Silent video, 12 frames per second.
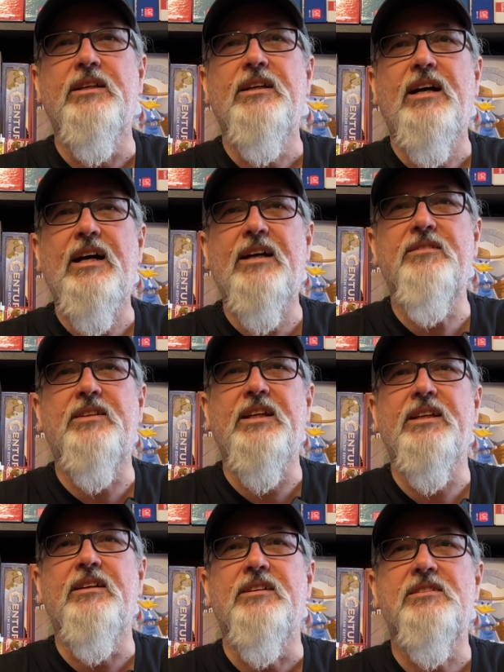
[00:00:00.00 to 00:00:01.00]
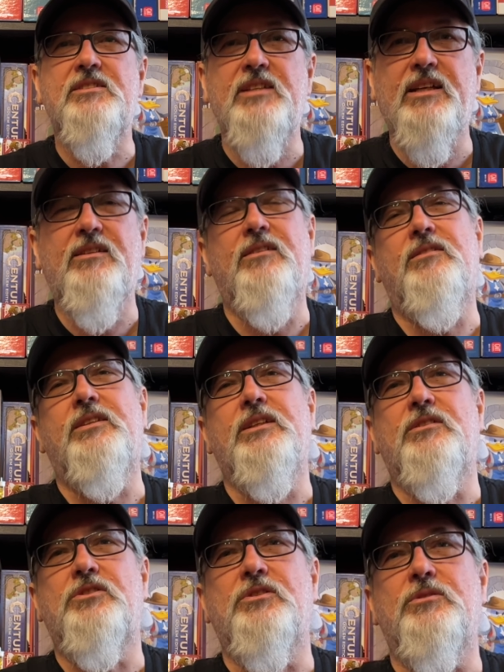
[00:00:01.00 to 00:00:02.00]
had they settled the
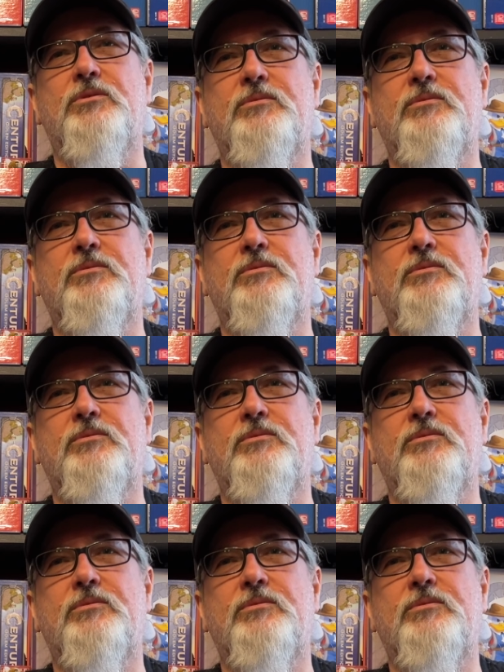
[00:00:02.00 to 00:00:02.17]
issue.